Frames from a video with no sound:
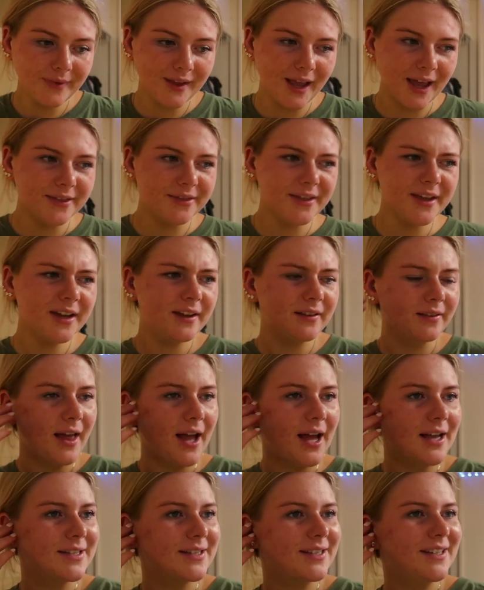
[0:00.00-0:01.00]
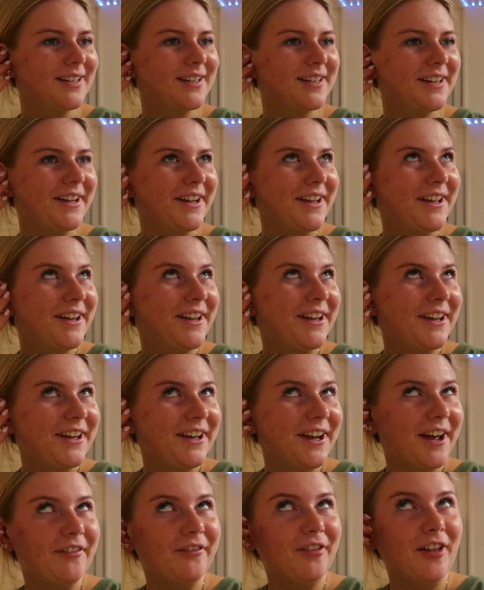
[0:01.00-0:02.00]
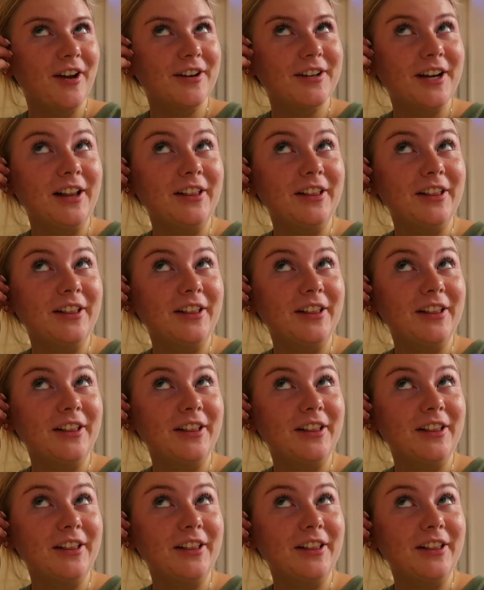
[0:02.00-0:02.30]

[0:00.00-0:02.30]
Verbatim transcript: I think last I vlogged